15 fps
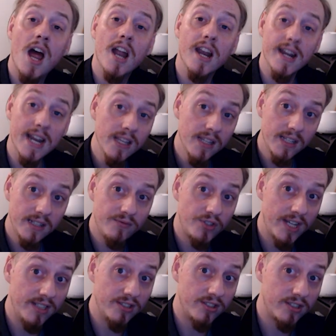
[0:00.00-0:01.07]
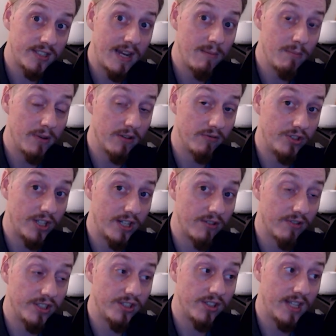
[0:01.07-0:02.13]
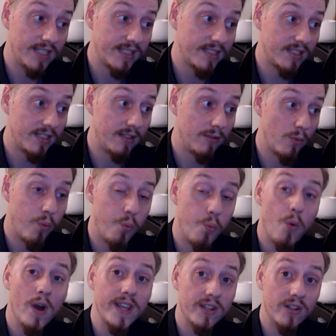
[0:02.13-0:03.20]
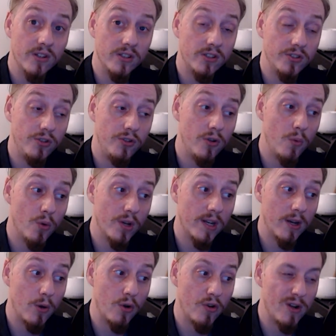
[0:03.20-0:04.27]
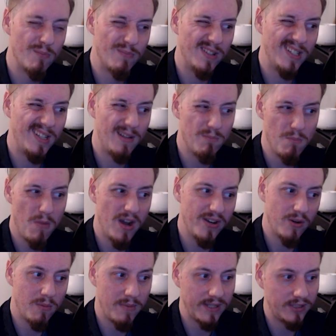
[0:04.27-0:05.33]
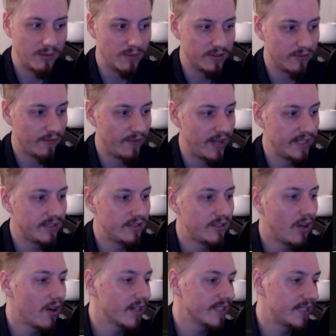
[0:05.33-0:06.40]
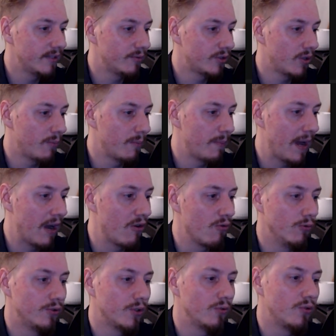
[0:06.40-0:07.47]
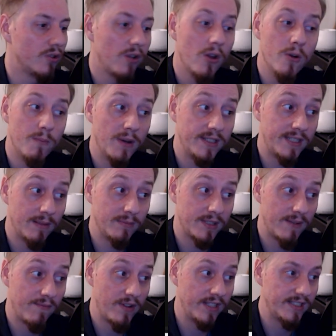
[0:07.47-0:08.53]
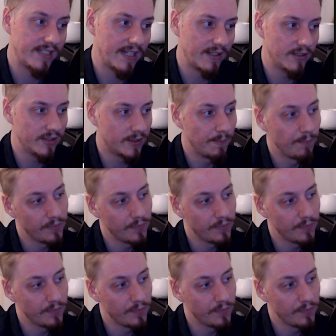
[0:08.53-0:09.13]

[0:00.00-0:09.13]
Now that they've changed stamina regeneration, that's actually quite good because you do want to lower it, but it might not make too much of effect. Targets hit Stopping Power are also slowed by 10% for 8 seconds.